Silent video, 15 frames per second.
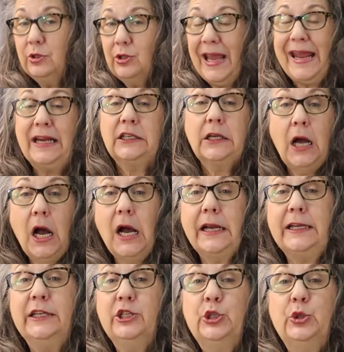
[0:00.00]
can't cut
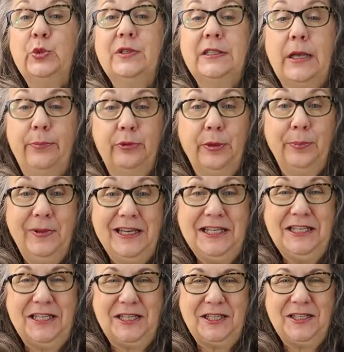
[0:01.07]
in two separate
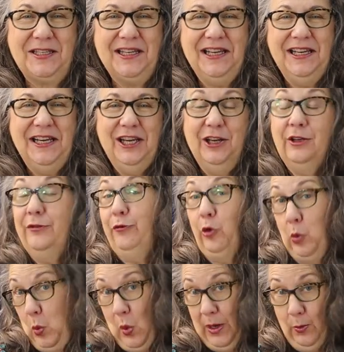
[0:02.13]
pieces for
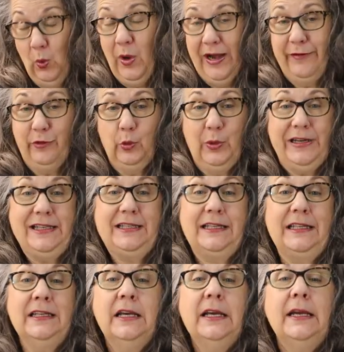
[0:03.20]
wh whatever
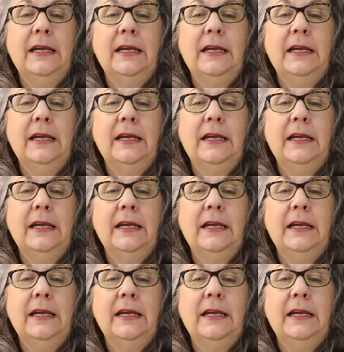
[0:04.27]
reason,